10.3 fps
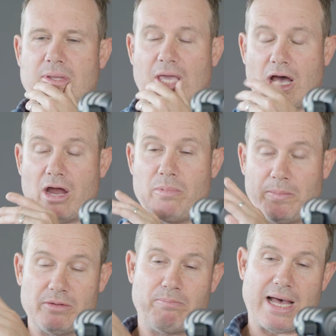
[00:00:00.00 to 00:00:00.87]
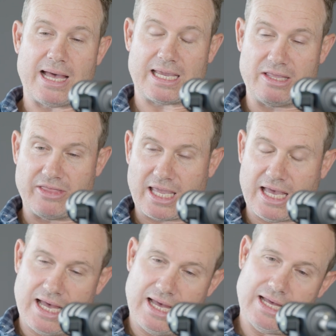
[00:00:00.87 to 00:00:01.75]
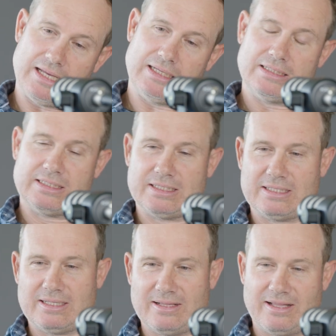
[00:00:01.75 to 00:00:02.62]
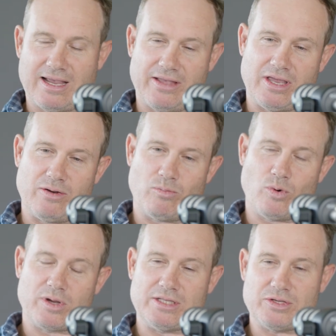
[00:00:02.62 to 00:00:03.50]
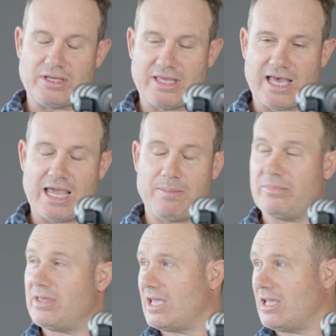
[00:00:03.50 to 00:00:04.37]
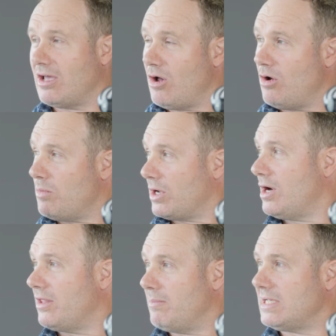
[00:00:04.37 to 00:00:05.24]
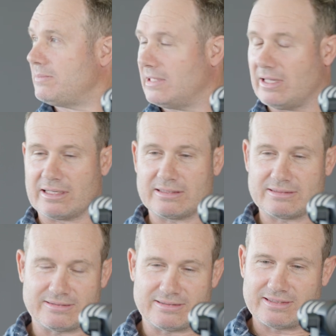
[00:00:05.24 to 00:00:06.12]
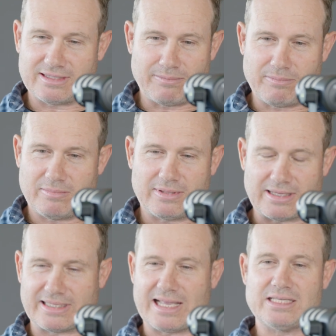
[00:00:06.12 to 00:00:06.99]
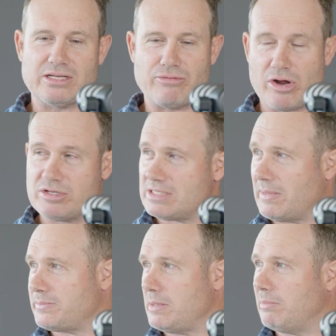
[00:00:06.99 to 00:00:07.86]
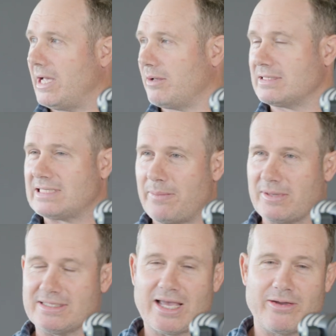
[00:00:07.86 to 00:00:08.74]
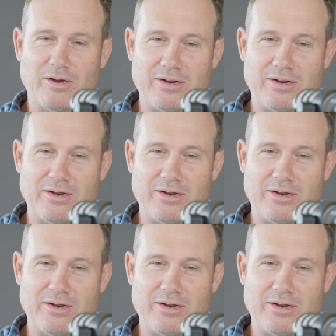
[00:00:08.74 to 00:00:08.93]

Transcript: Yeah, I remember parking the car and then walking to the game thinking, oh my God, there must be like, Guns N' Roses must be playing or something's going